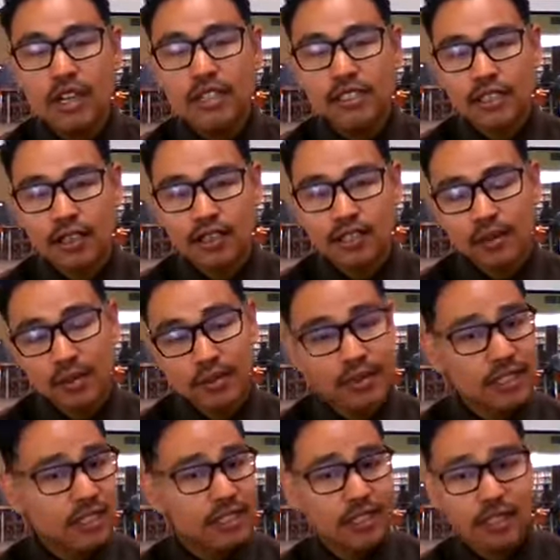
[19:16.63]
So sometimes
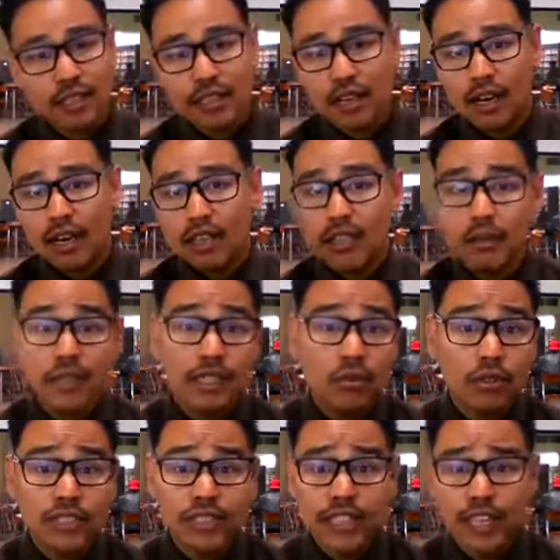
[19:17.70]
a committee
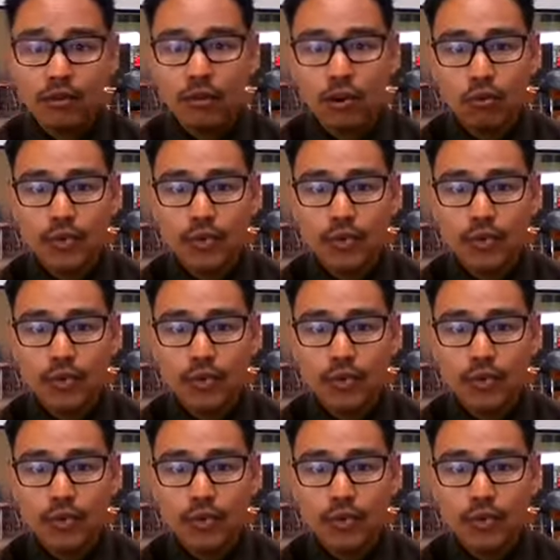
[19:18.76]
will say, well,